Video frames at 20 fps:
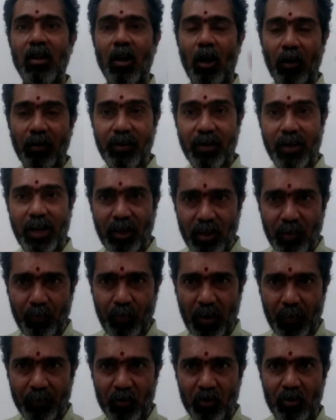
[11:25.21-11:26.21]
or rear the
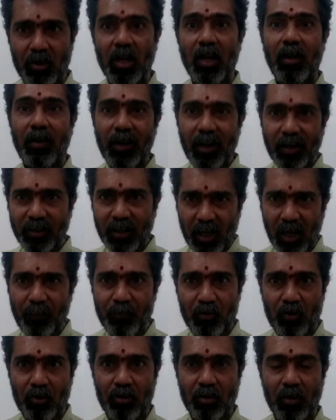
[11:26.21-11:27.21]
pups, rear the
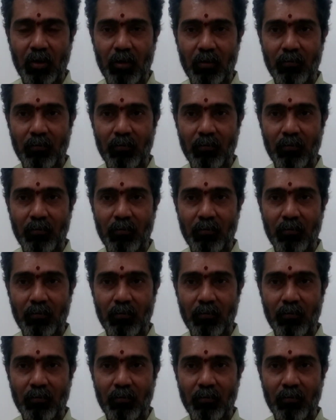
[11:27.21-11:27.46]
cubs.